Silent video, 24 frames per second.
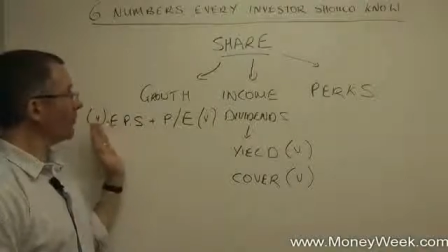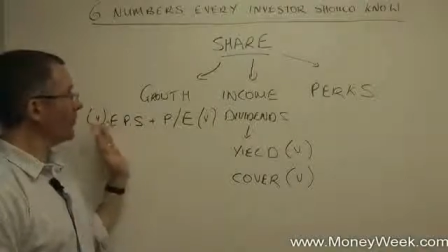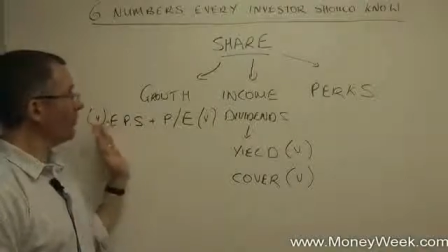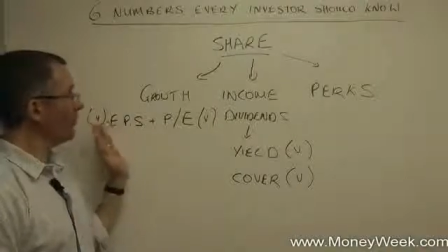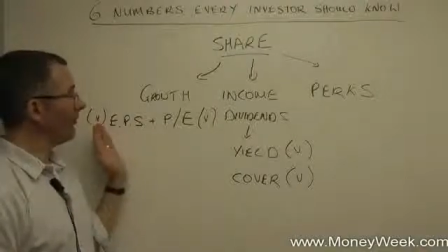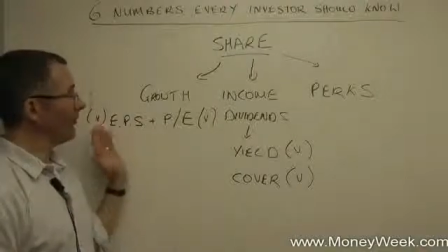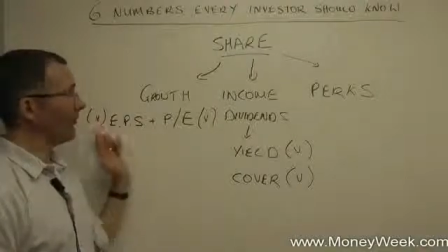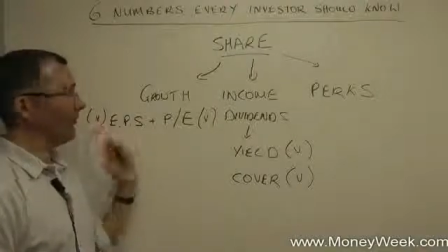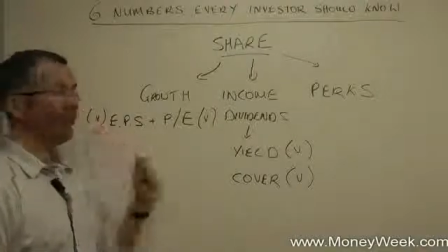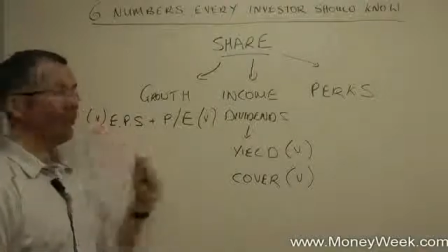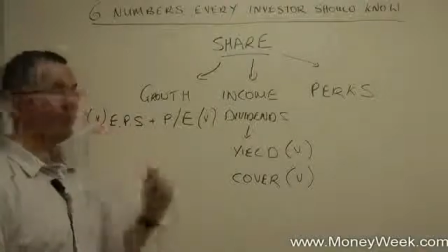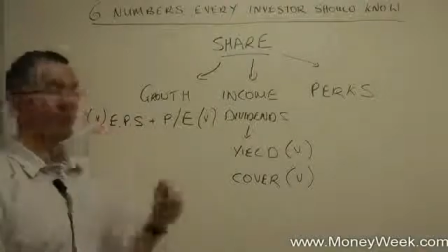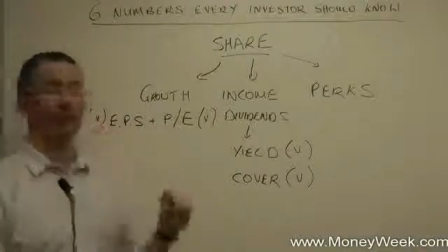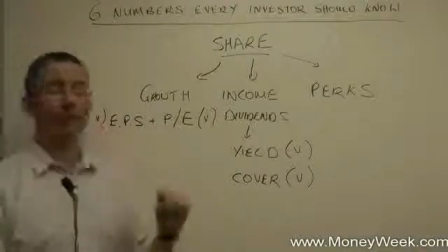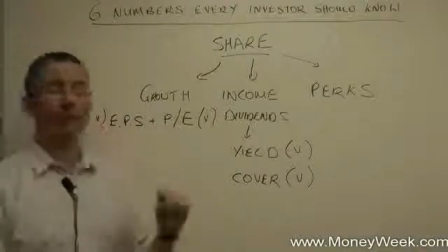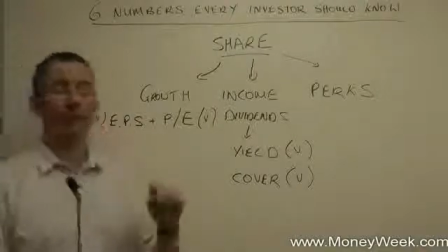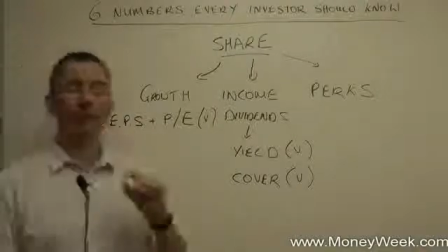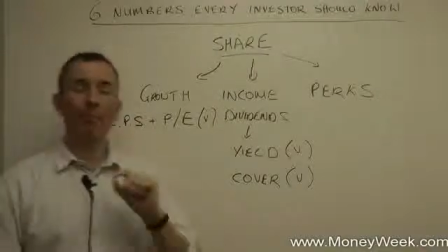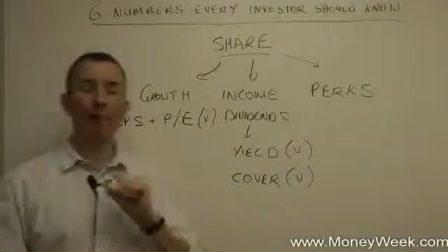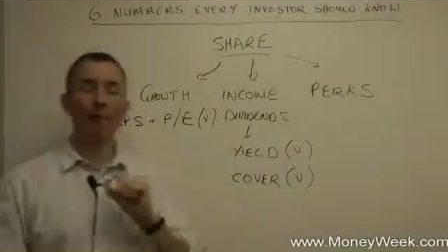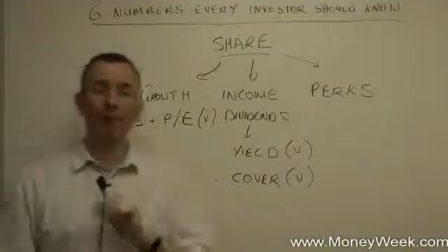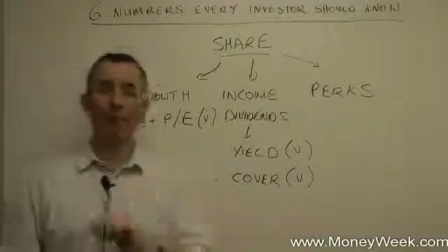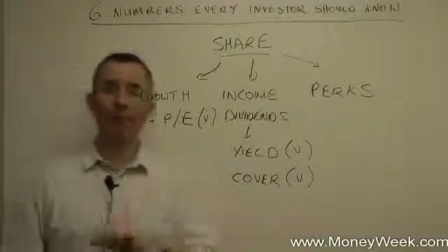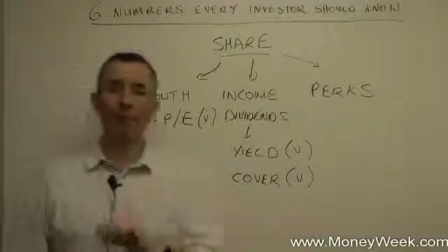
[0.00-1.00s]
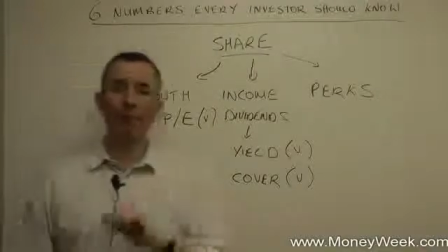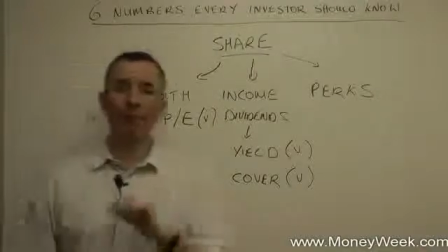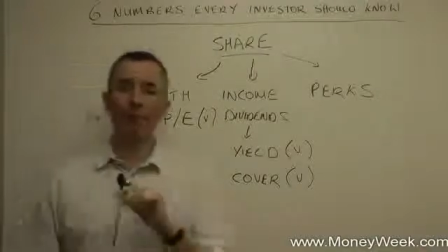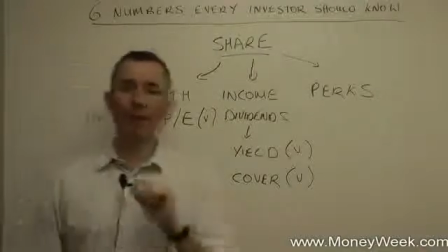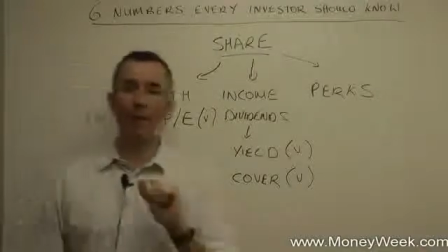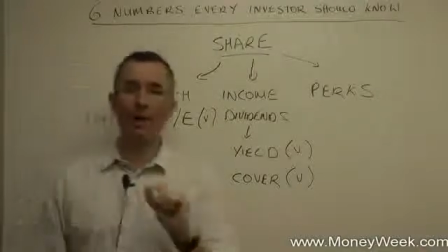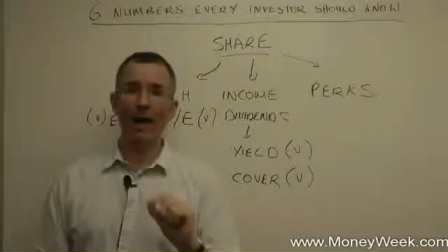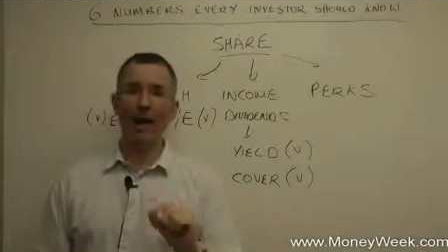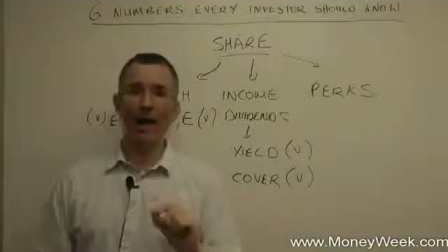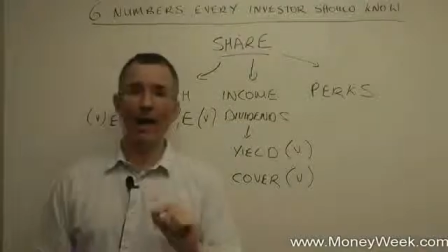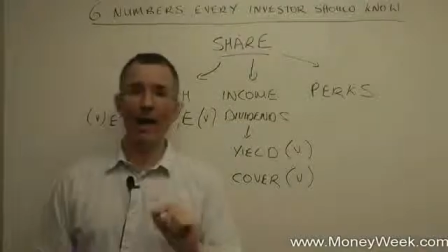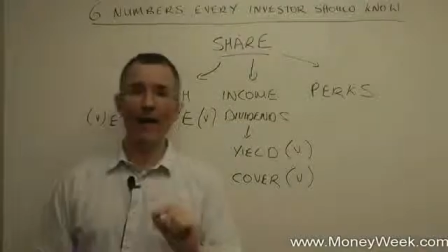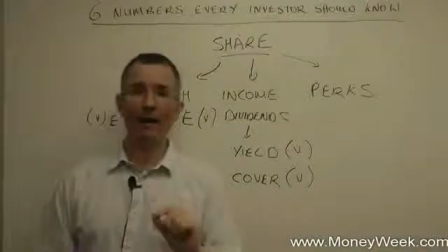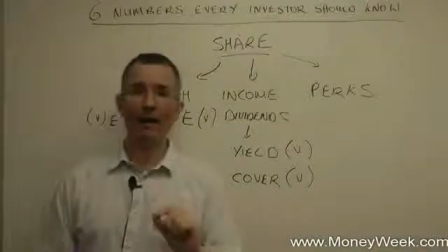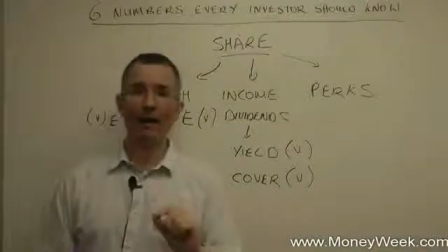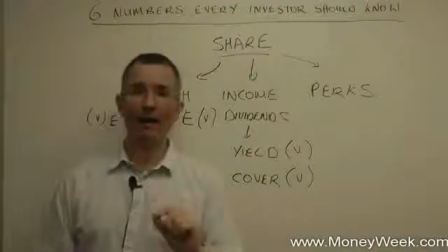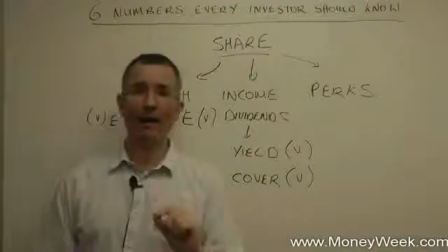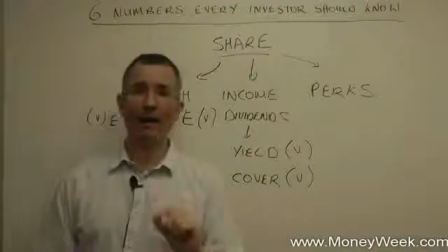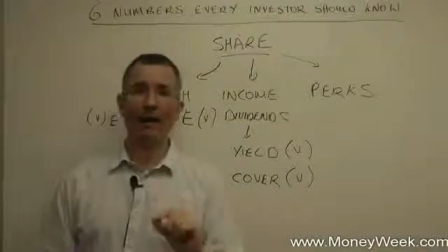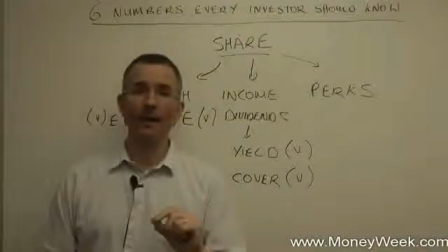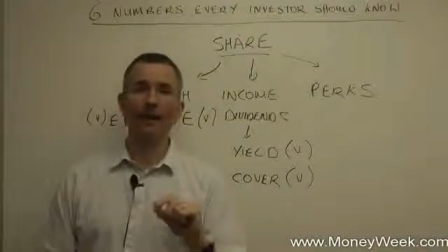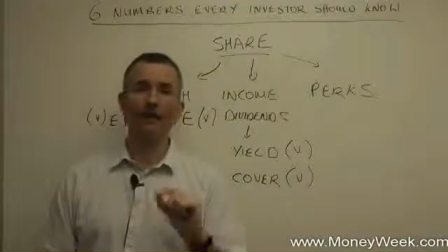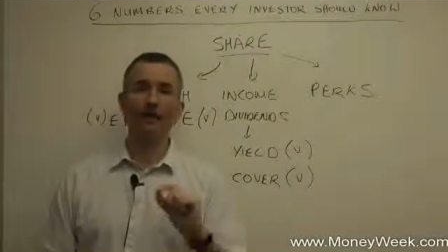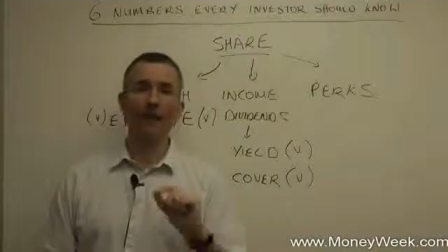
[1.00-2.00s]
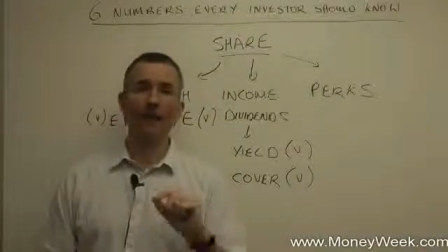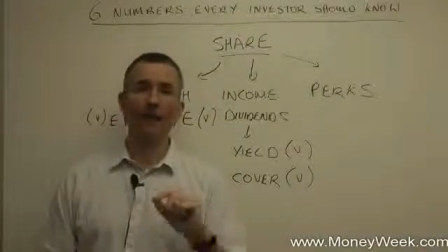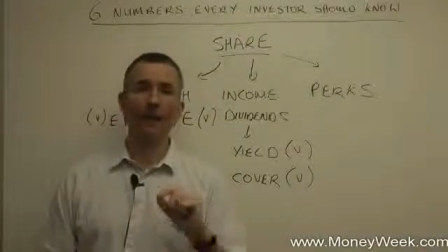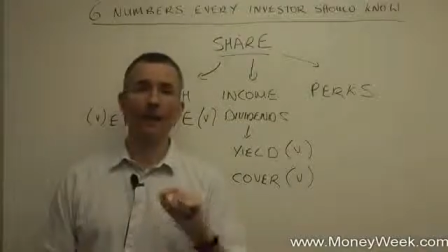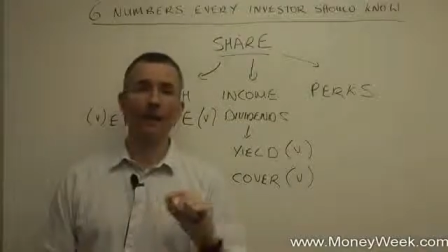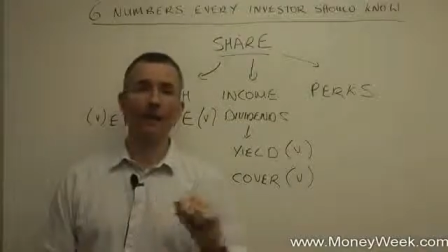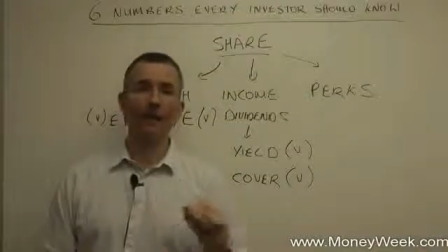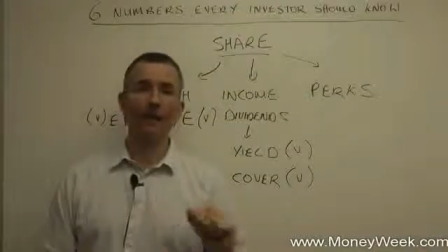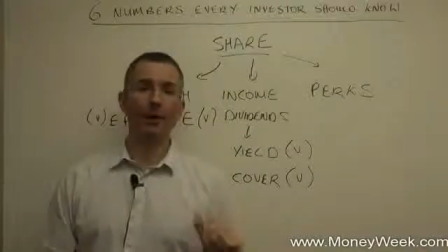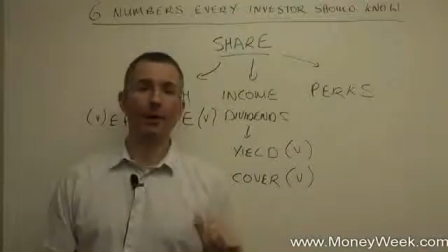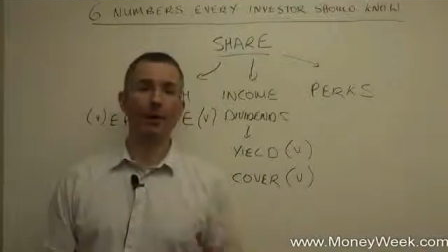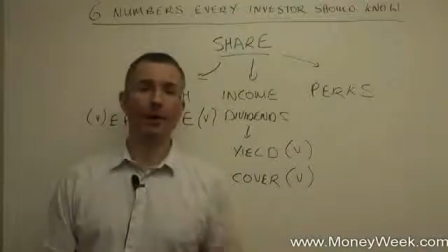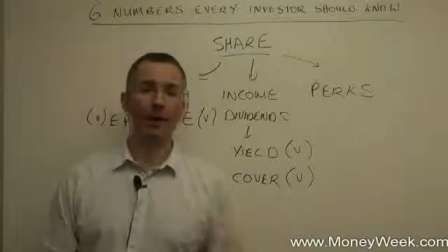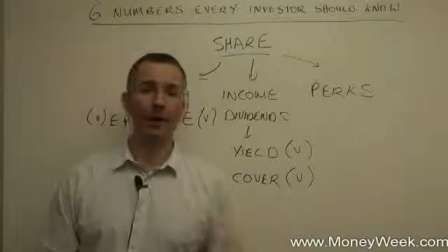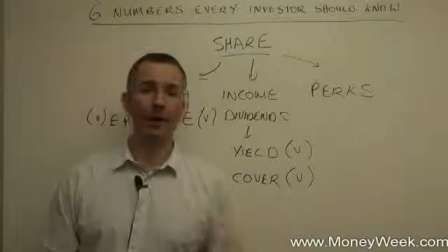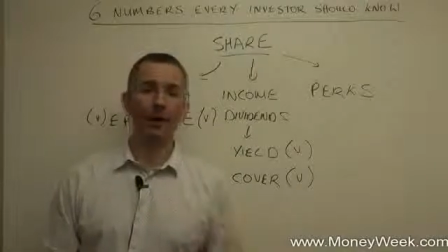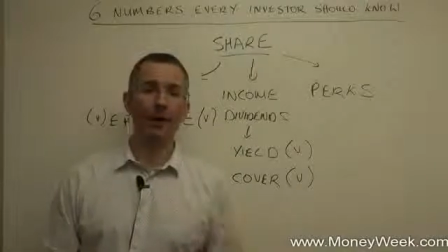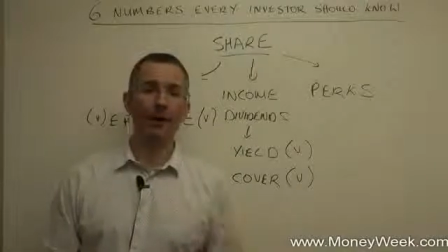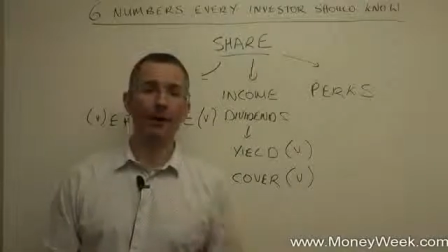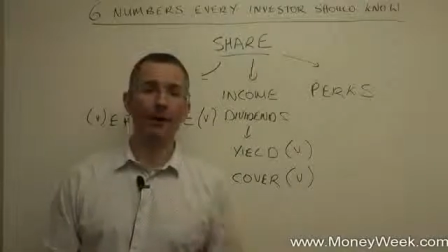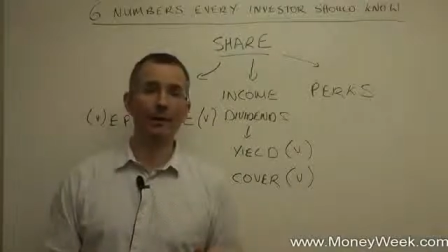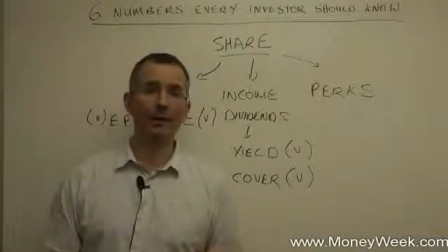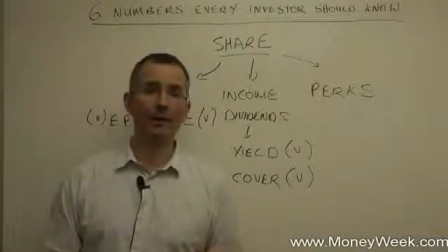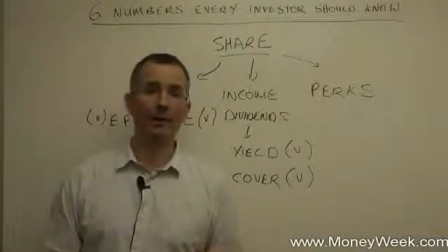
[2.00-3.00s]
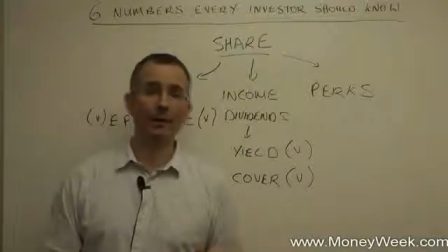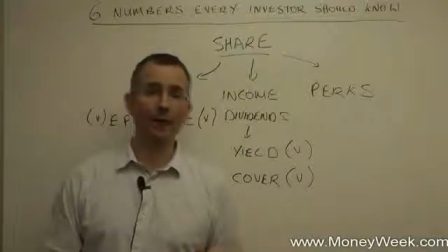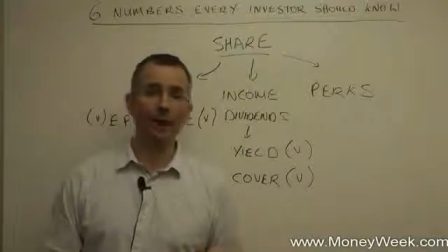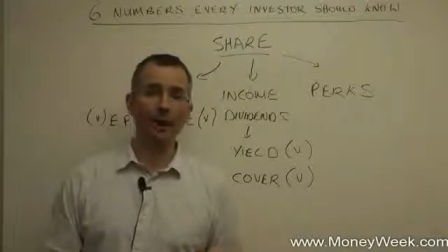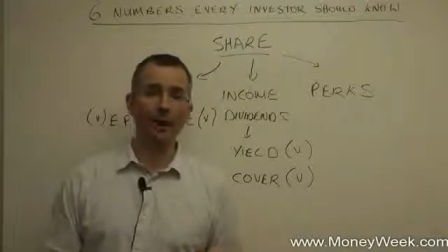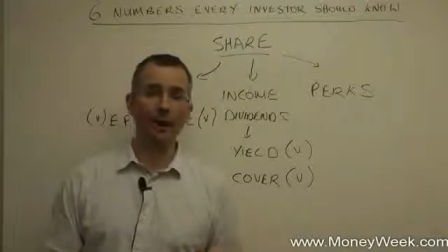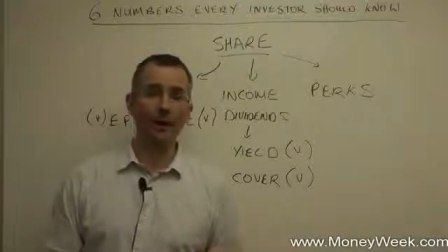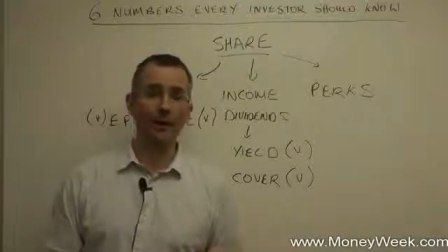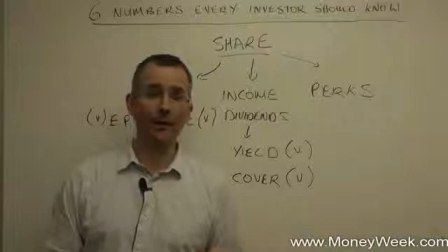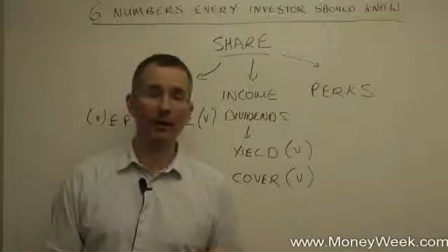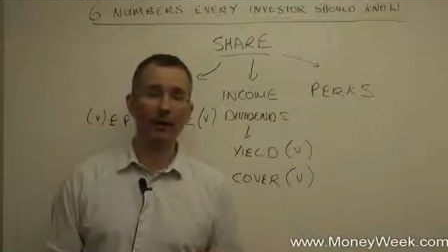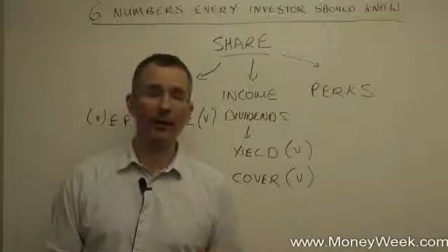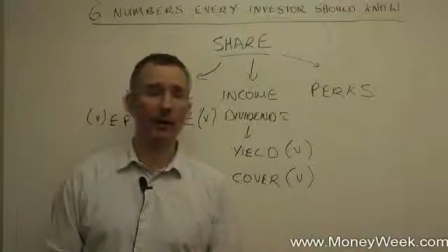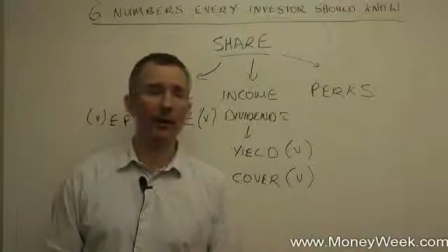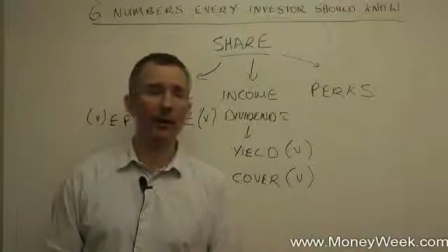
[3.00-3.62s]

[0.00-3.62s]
profits per share did the company generate this year?